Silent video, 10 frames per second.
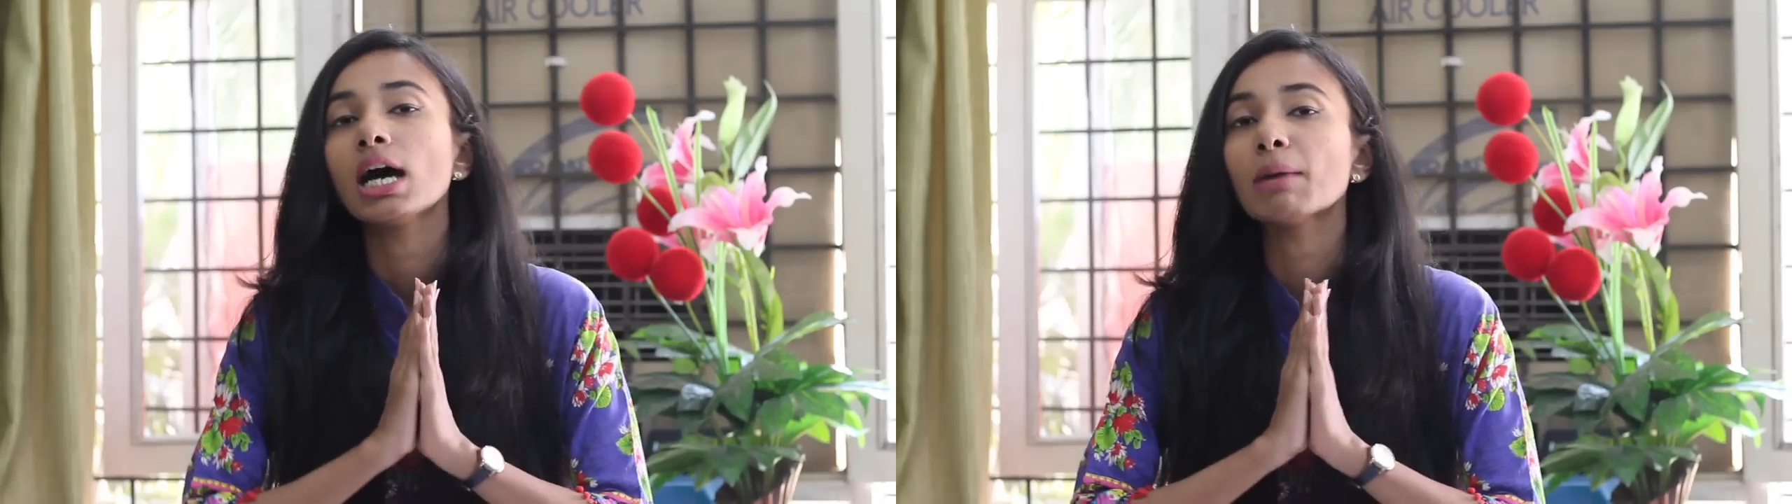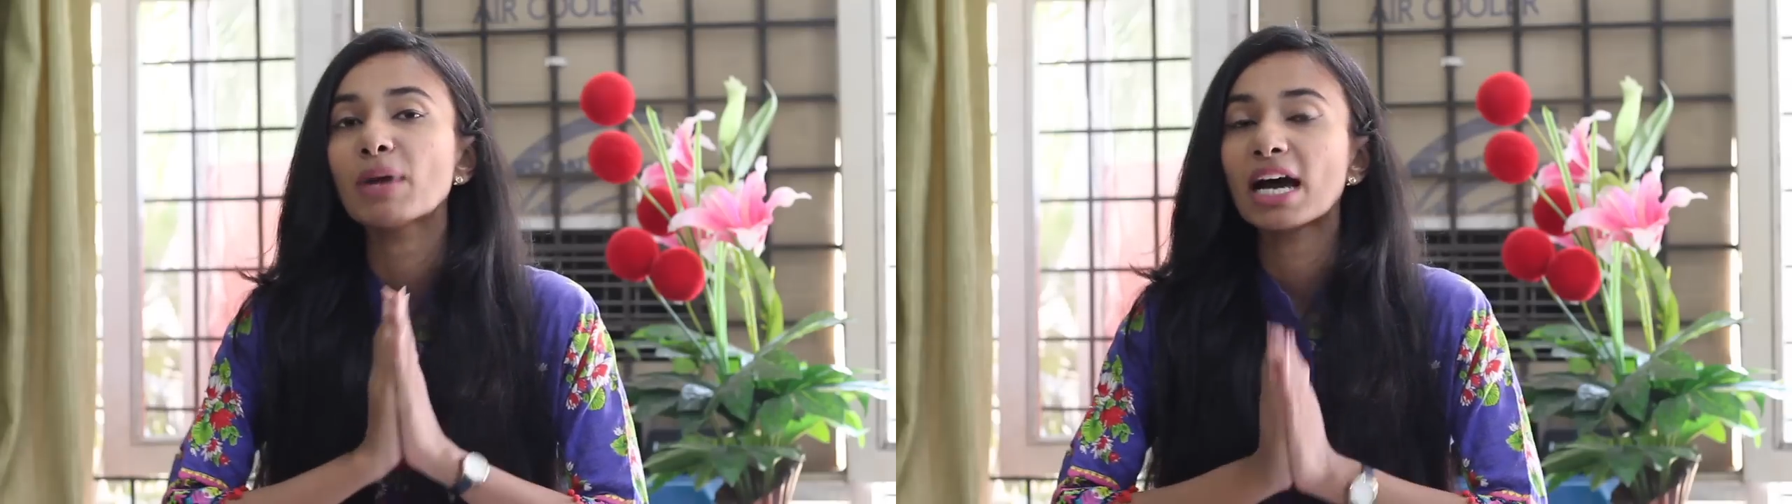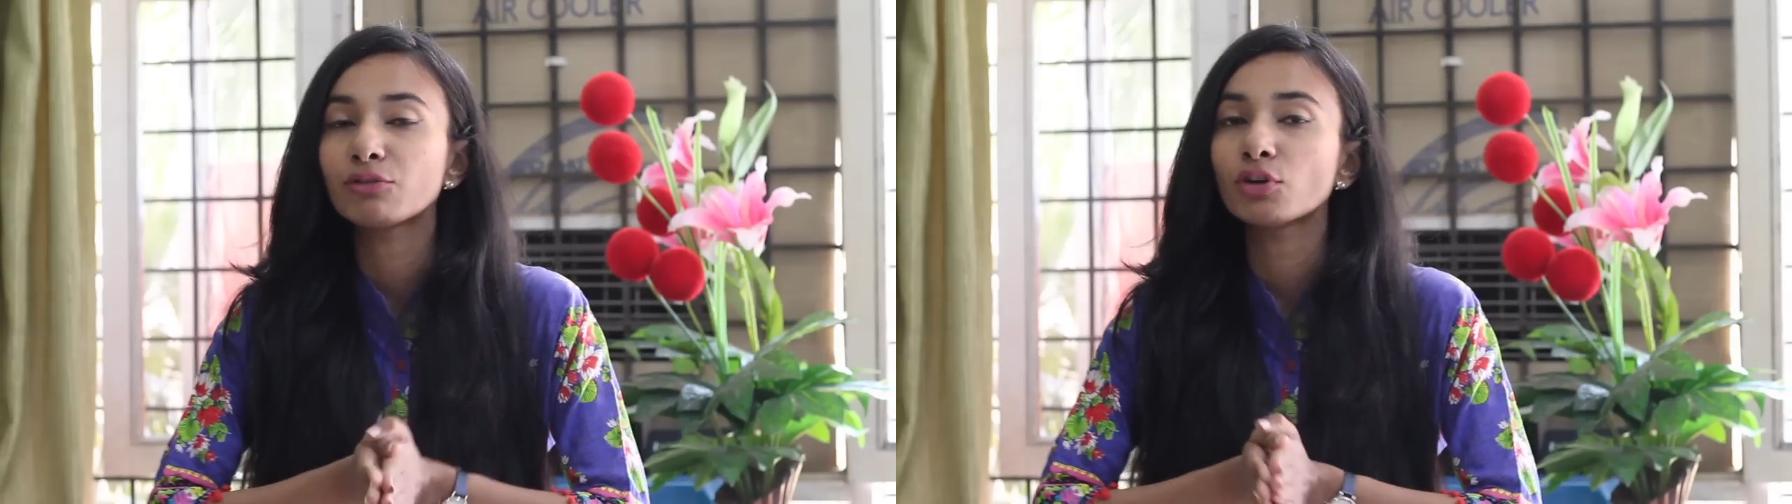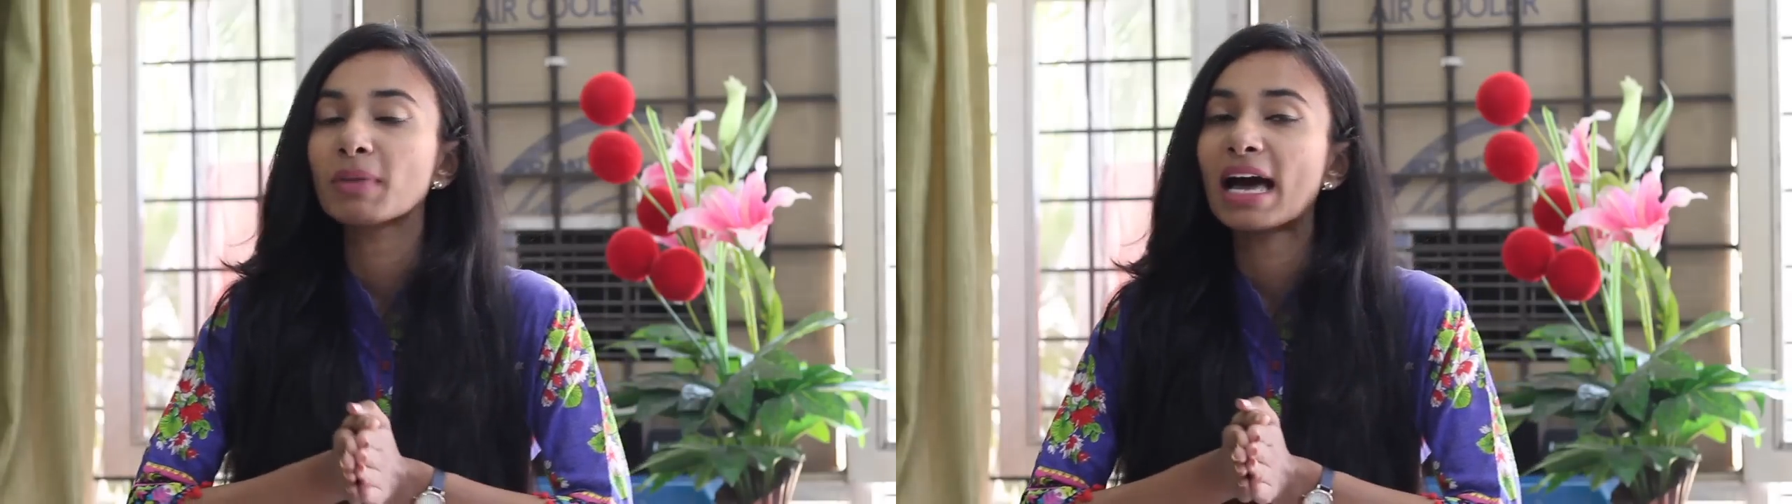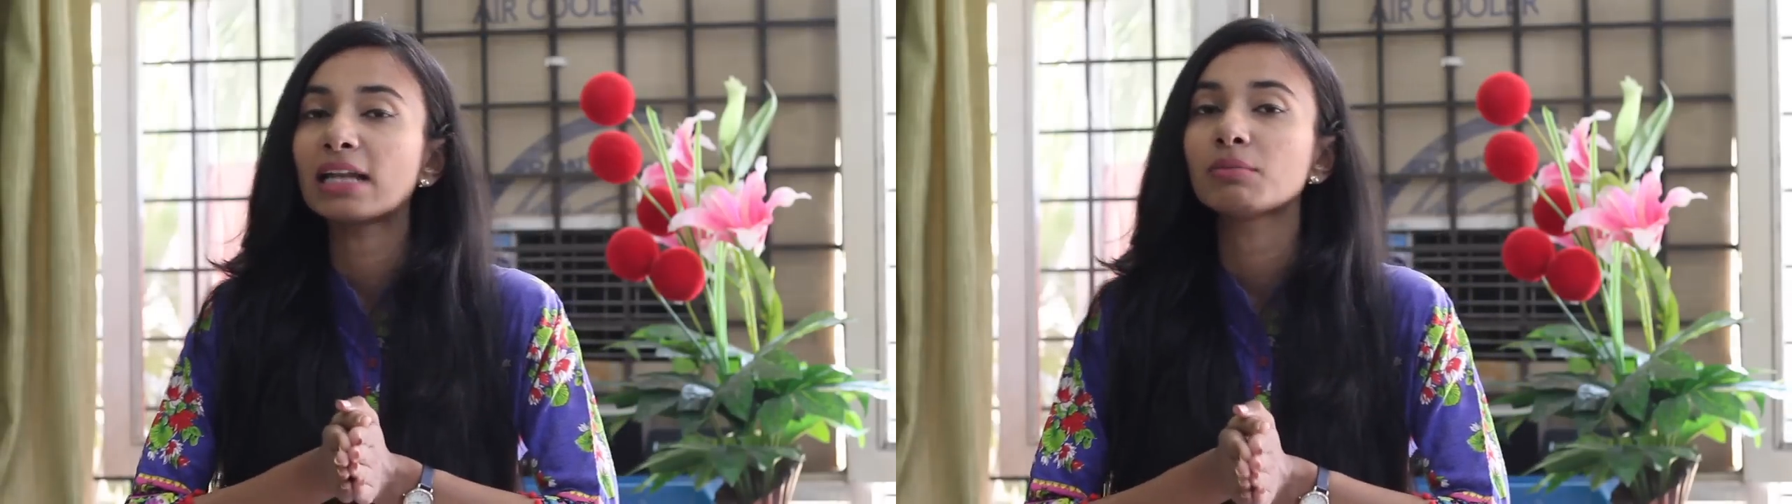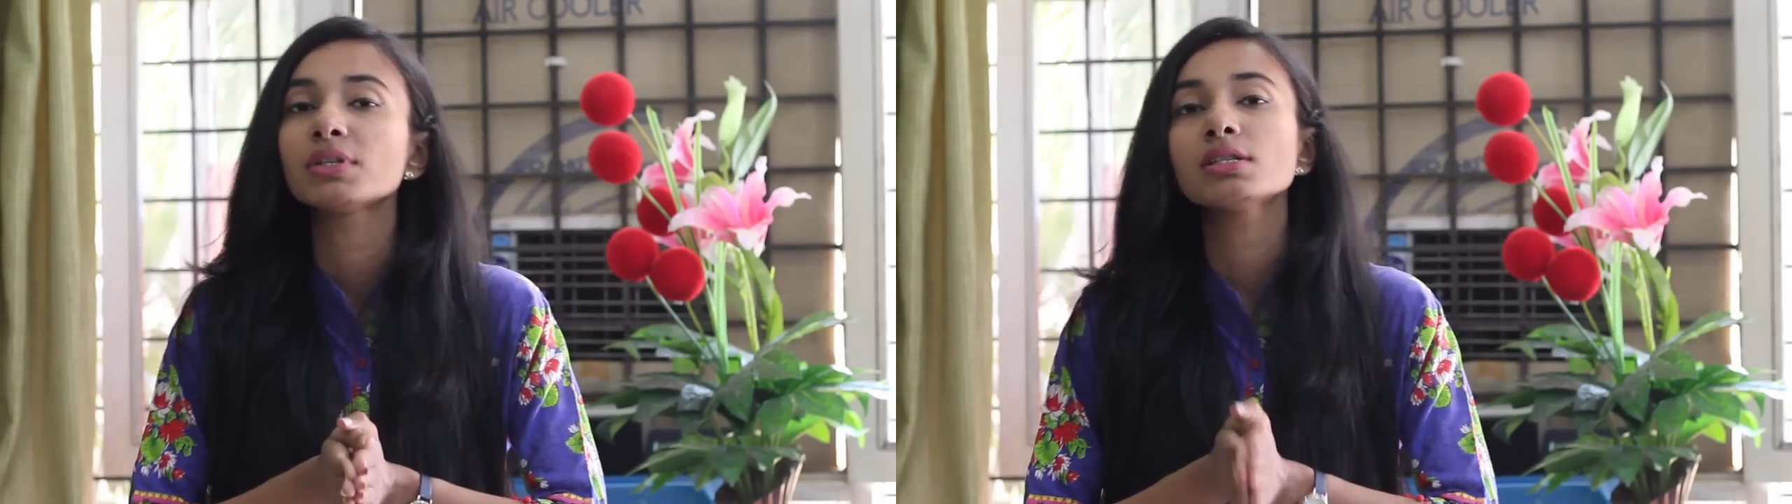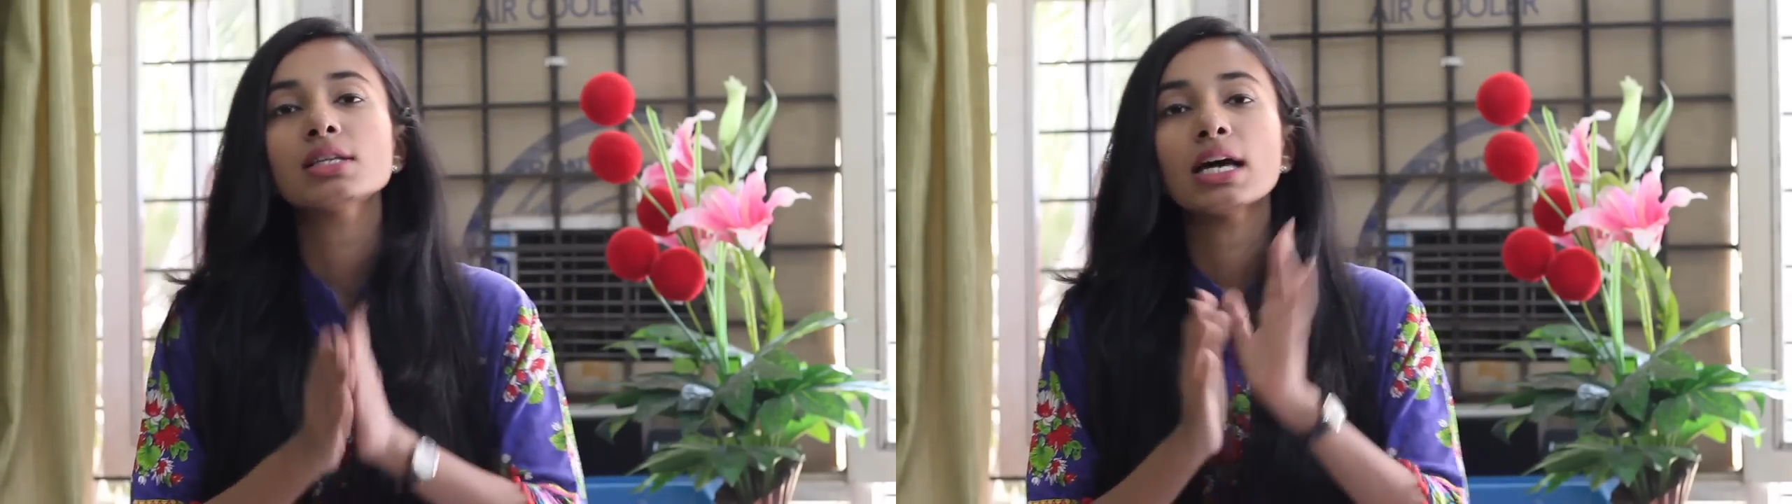Apart from almonds,